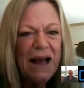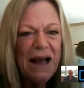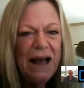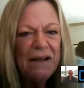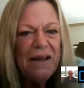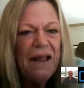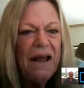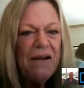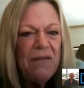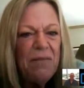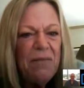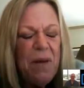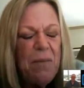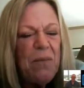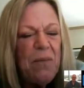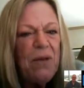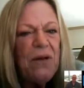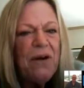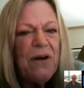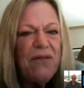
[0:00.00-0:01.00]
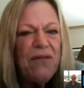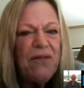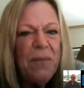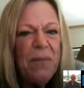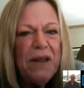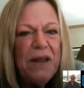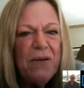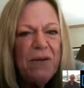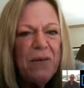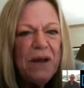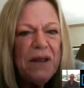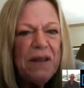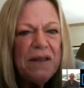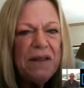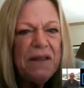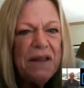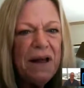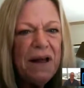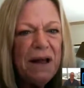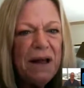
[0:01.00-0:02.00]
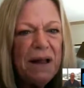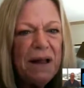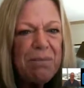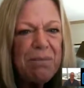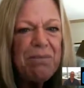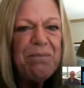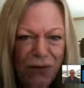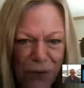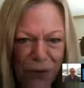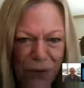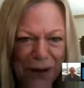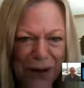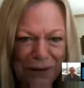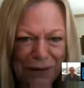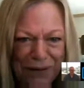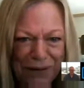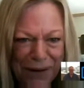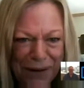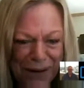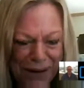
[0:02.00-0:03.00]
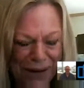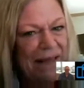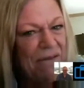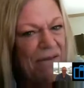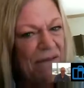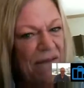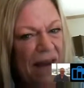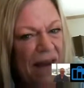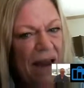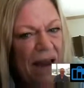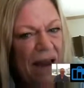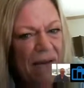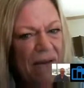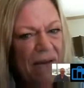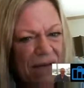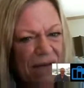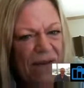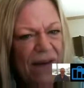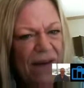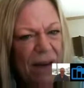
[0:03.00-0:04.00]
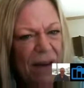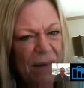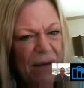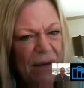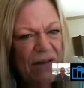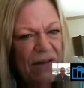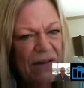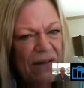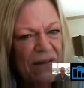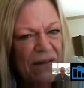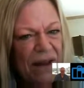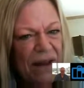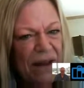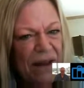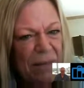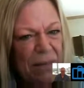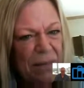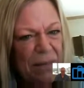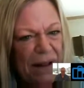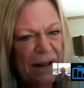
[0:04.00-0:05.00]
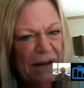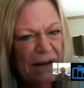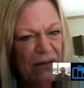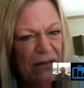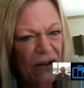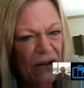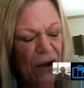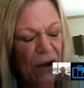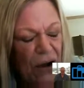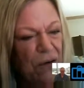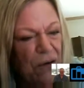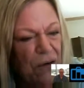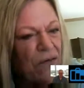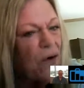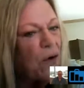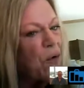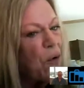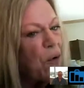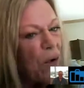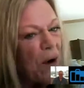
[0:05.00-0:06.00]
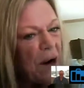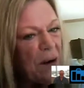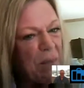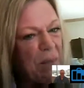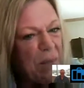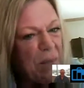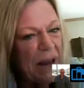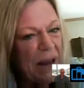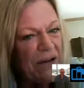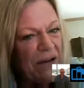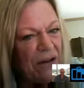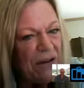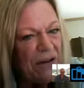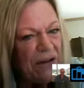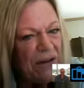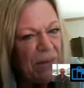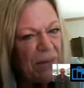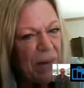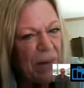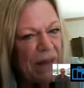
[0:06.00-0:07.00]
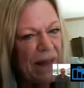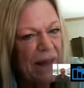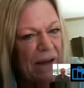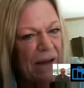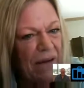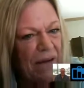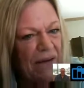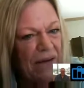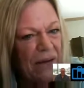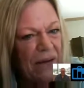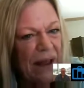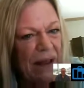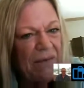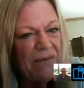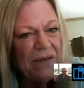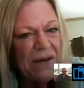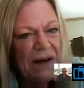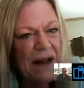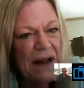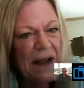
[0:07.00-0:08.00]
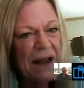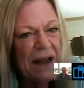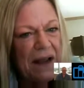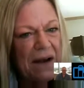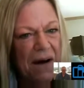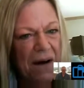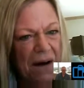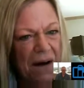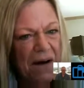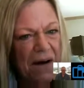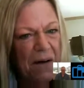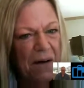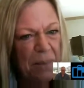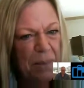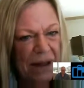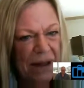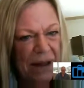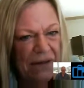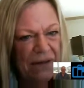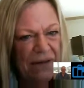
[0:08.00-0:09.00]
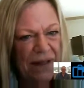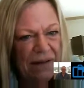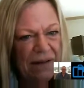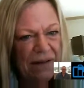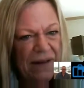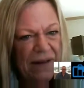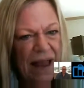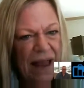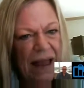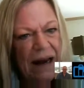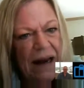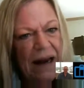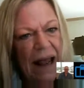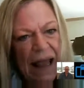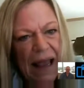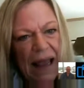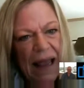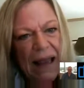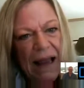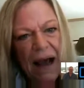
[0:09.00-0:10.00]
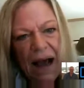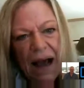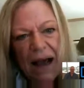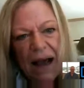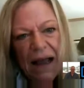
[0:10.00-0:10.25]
lot of people are familiar with Phuket, a very famous place to go for great beaches, but they also have Naiharn Beach. That's Naiharn.